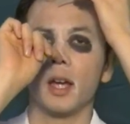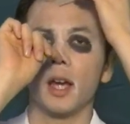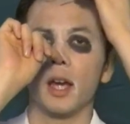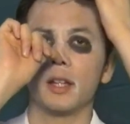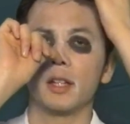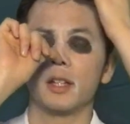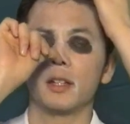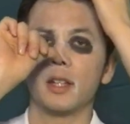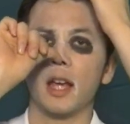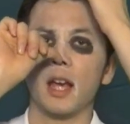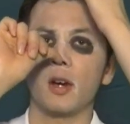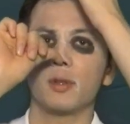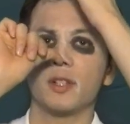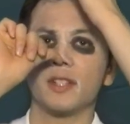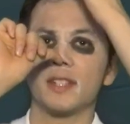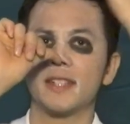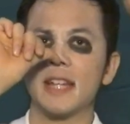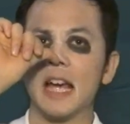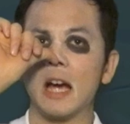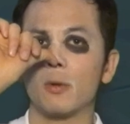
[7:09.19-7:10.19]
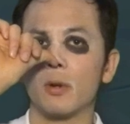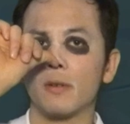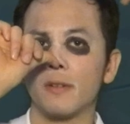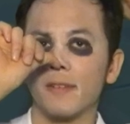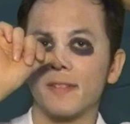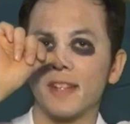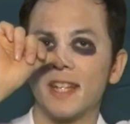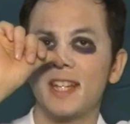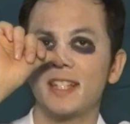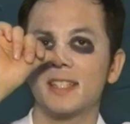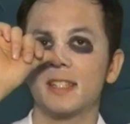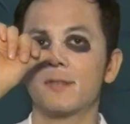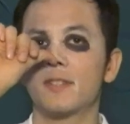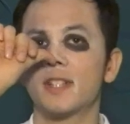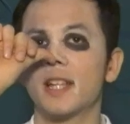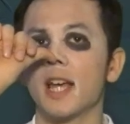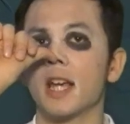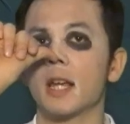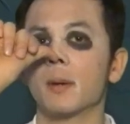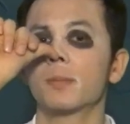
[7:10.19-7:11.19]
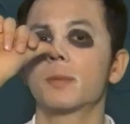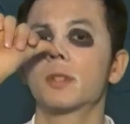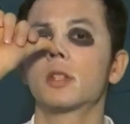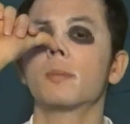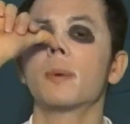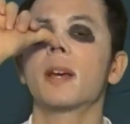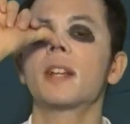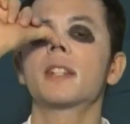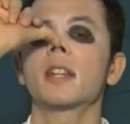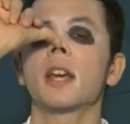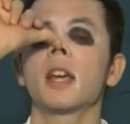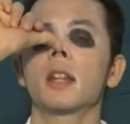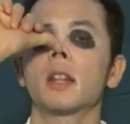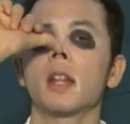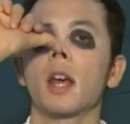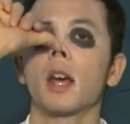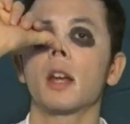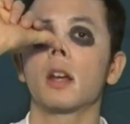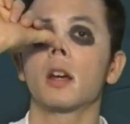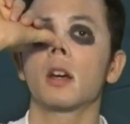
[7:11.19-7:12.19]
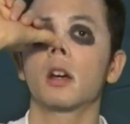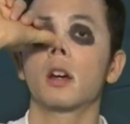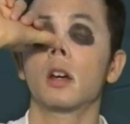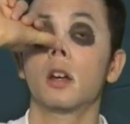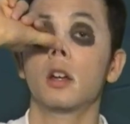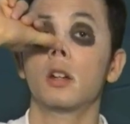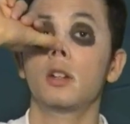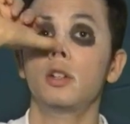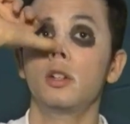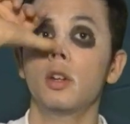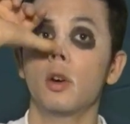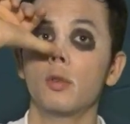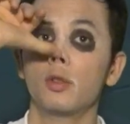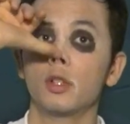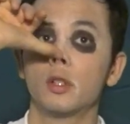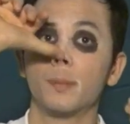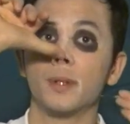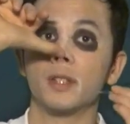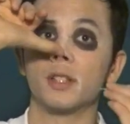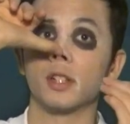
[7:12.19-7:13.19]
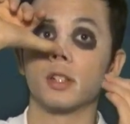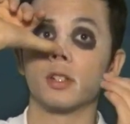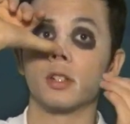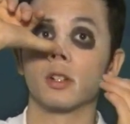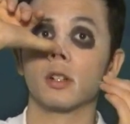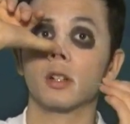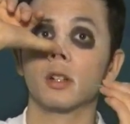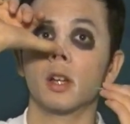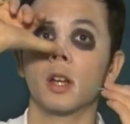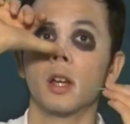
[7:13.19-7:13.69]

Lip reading: and then held it down with adhesive tape to maintain that nose position.